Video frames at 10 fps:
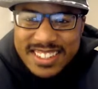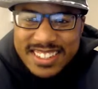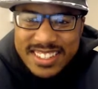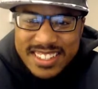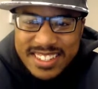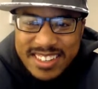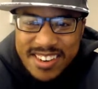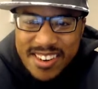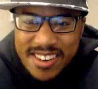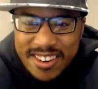
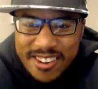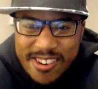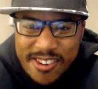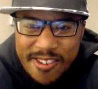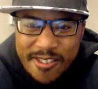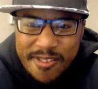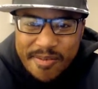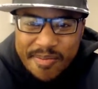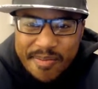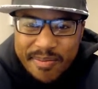
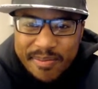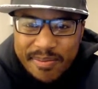(silence)